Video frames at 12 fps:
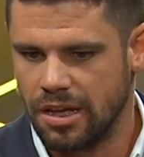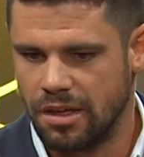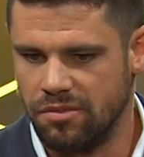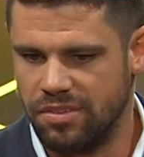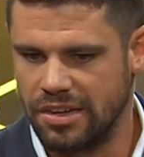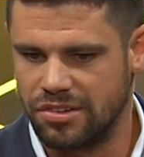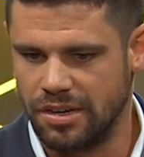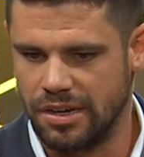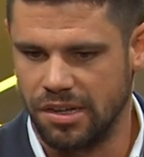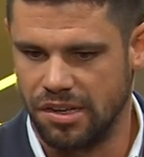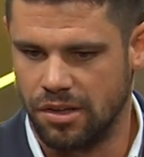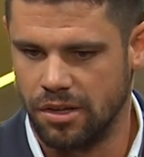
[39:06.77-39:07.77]

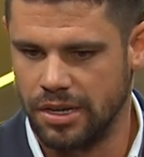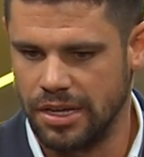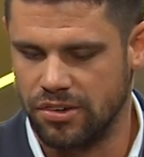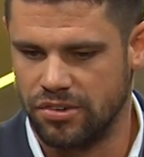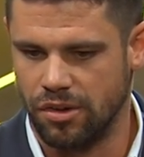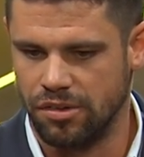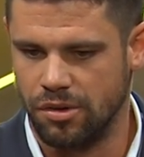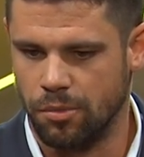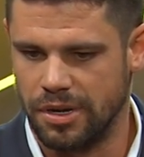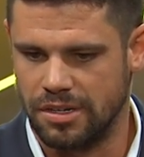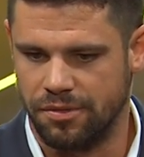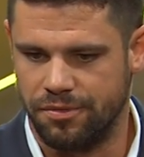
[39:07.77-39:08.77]
Conviction is good, it shows you
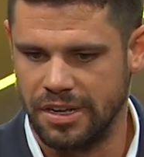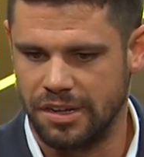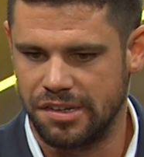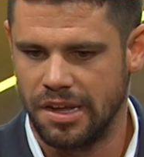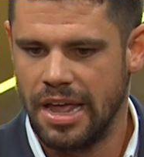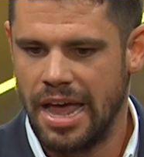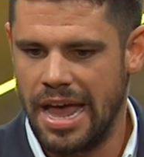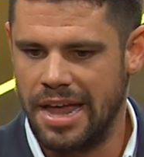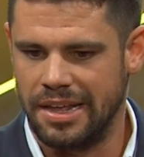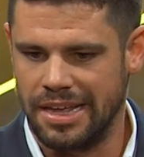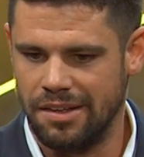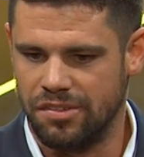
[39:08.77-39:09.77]
what to fix,
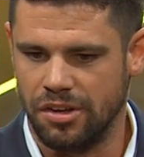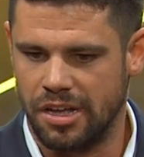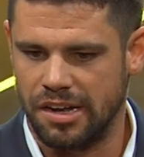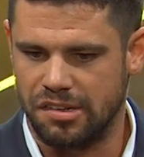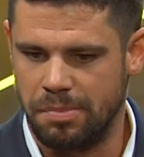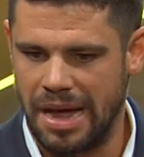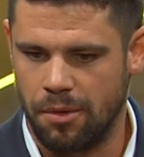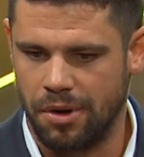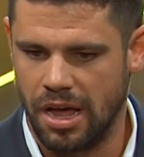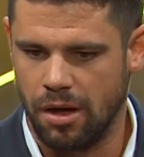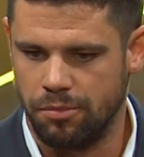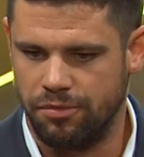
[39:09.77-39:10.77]
and it gives you God's
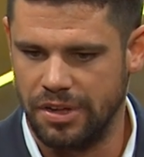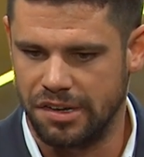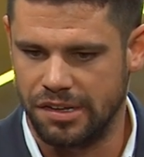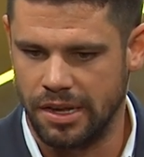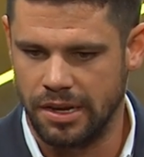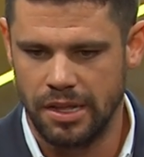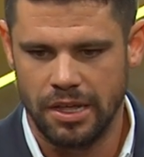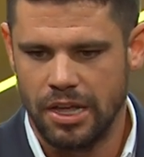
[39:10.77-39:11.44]
power to help fix it.